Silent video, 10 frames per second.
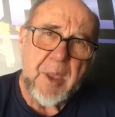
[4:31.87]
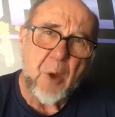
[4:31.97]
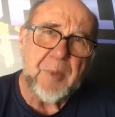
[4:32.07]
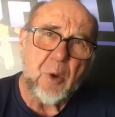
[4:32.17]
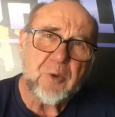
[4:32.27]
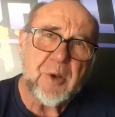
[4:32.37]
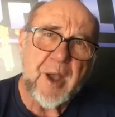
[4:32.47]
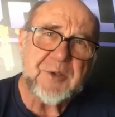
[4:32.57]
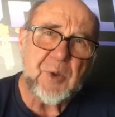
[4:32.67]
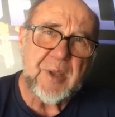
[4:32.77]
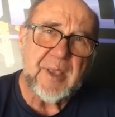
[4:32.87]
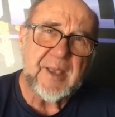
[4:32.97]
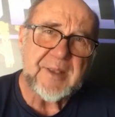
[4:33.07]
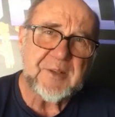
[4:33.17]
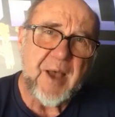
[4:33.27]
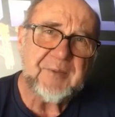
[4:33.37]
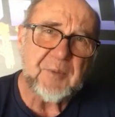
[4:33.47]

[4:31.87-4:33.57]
helping older guys create kick-ass lives for